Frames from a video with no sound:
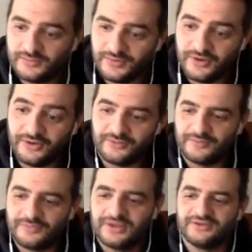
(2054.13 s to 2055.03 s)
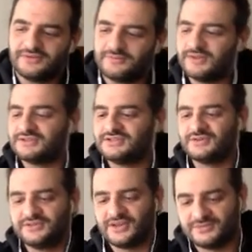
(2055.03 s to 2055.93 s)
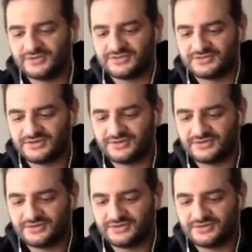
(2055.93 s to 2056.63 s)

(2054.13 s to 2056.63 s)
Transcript: I'm getting secret text messages now.